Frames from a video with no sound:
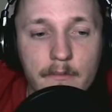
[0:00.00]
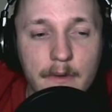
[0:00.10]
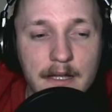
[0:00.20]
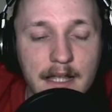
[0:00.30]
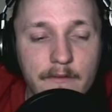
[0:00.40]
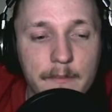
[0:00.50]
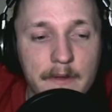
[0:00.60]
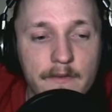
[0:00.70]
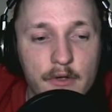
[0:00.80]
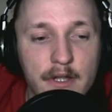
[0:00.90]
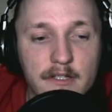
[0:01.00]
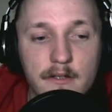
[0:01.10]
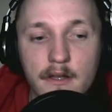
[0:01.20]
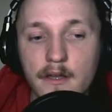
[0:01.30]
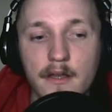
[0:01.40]
might have a bit of
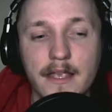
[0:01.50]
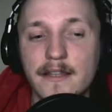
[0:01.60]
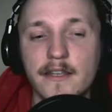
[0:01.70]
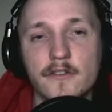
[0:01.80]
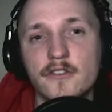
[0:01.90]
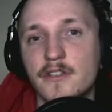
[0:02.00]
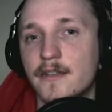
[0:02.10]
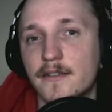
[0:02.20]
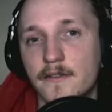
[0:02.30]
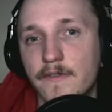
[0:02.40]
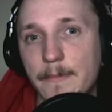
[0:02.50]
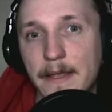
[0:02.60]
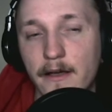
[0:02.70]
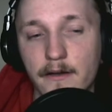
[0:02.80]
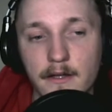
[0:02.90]
variation, again, you can just change it to
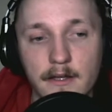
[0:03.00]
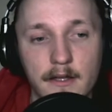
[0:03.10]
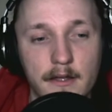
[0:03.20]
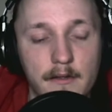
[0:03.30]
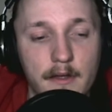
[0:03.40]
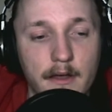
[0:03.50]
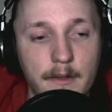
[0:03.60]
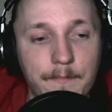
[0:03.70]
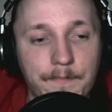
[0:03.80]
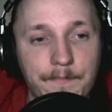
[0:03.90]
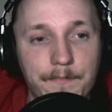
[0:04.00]
VPR.